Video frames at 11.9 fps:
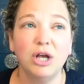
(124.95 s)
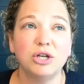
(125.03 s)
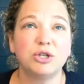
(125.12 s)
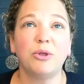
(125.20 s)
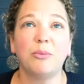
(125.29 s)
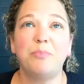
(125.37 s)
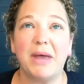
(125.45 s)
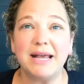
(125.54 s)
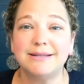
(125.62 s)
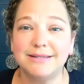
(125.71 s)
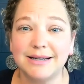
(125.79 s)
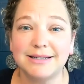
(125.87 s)
So the
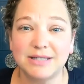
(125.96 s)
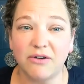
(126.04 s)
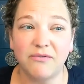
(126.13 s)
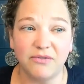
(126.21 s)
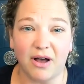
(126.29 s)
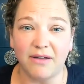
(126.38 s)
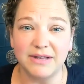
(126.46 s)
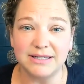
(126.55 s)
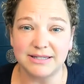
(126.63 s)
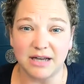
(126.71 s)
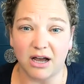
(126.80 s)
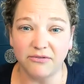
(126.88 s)
basics of all
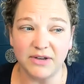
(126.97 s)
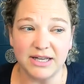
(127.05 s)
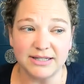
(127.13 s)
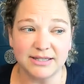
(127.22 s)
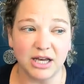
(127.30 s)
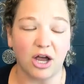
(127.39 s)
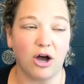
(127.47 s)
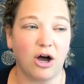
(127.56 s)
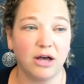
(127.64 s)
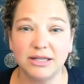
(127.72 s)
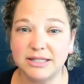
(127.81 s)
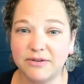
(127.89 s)
this stuff is like
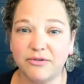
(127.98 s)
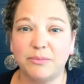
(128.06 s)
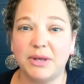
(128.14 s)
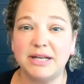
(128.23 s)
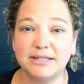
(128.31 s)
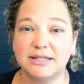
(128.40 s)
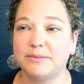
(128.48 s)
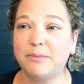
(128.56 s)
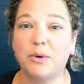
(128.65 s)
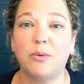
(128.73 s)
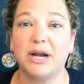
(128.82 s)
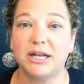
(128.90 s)
all these different places and
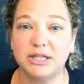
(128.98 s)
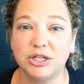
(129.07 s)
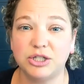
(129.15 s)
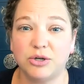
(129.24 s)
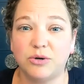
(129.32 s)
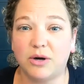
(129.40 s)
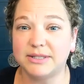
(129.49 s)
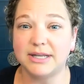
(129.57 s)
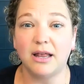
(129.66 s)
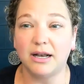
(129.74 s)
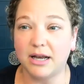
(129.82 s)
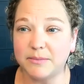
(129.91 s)
people wanna teach you, oh,
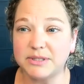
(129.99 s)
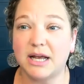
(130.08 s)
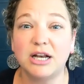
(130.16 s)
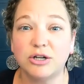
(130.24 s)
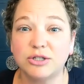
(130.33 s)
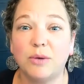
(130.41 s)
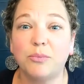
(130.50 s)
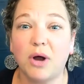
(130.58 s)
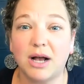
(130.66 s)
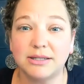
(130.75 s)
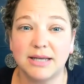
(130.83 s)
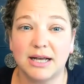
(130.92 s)
sell on Amazon, here's the
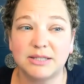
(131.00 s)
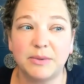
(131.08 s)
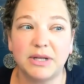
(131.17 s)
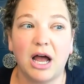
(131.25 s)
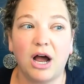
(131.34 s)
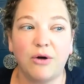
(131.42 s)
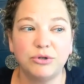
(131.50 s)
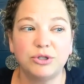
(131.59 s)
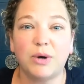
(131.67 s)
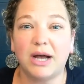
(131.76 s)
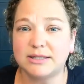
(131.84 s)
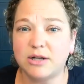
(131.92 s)
process, but how
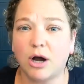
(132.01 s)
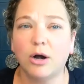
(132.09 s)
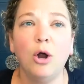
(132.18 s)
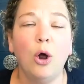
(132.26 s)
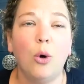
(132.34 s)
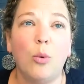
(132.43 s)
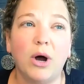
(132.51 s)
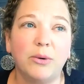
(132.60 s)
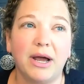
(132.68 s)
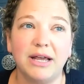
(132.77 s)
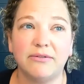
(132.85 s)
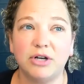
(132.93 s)
do I start? What
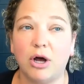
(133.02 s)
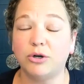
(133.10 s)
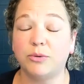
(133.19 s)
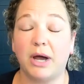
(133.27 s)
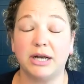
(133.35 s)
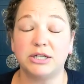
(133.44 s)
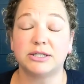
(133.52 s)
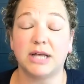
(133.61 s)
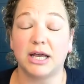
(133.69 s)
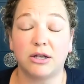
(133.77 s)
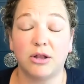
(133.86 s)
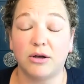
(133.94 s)
do I even know? Do I just
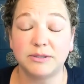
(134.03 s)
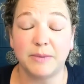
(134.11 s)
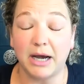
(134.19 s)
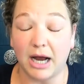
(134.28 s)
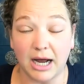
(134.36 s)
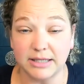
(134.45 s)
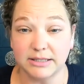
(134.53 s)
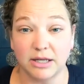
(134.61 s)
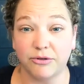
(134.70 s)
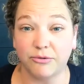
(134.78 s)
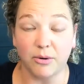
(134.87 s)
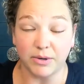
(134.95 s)
like close my eyes
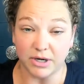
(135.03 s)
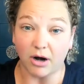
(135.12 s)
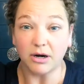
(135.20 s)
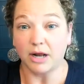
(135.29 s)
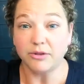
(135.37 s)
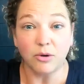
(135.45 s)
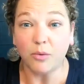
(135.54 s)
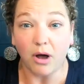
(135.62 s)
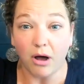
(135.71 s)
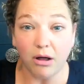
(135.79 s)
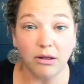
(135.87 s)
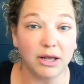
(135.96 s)
and throw a dart at the
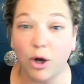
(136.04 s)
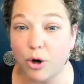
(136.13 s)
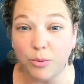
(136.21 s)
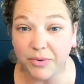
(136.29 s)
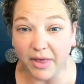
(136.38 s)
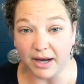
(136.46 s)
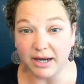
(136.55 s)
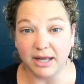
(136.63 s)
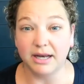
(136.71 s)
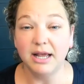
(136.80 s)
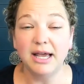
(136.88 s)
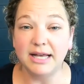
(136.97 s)
wall and hope that
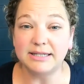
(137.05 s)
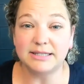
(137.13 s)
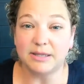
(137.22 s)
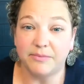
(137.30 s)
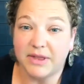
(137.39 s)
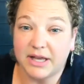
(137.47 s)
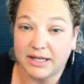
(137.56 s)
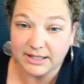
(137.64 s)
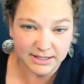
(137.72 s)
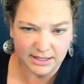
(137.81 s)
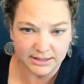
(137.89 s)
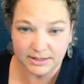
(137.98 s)
it hits something
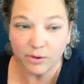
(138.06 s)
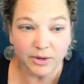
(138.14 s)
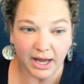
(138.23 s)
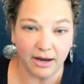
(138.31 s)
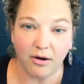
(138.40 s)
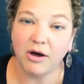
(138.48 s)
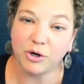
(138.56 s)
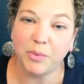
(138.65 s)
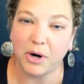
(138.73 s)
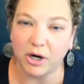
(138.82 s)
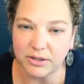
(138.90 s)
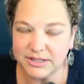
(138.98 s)
that says, okay, auto
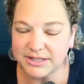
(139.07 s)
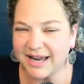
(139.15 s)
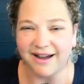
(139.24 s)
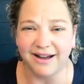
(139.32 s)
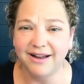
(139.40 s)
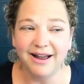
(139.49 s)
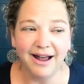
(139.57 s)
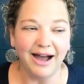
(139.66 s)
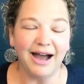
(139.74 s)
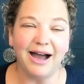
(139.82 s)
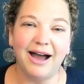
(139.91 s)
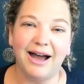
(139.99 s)
parts, yeah.
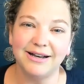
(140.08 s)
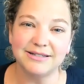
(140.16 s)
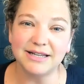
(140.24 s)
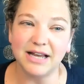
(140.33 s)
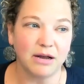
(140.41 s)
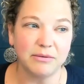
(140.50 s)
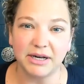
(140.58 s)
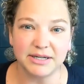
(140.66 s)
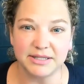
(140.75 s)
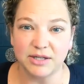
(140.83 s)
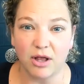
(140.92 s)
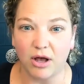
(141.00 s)
Honestly, I'm not
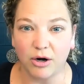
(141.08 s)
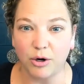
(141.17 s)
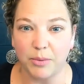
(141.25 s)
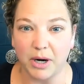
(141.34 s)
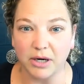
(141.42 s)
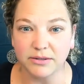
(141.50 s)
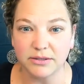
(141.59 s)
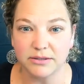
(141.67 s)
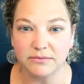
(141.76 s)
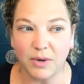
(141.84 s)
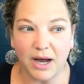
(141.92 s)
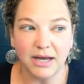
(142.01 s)
gonna sell auto
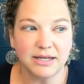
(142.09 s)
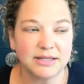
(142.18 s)
parts. Why?